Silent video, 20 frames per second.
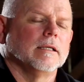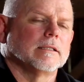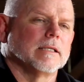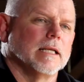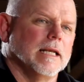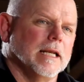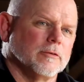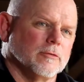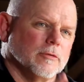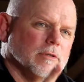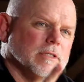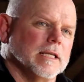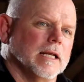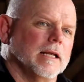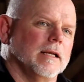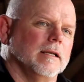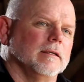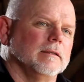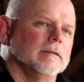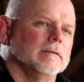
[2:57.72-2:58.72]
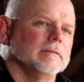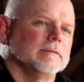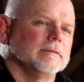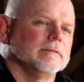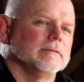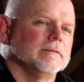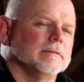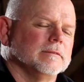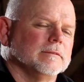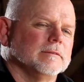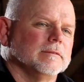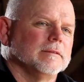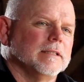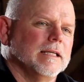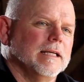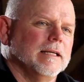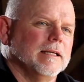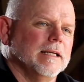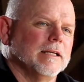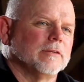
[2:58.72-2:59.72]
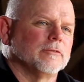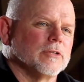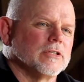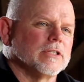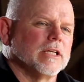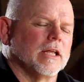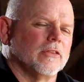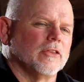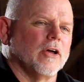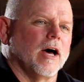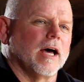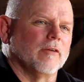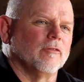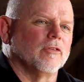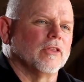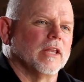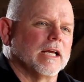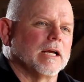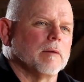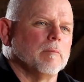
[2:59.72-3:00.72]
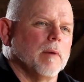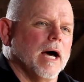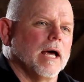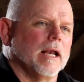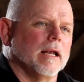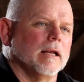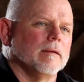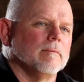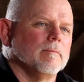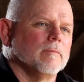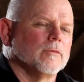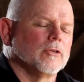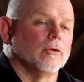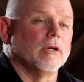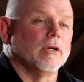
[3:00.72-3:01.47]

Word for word: It's an interesting thought if you think about it. So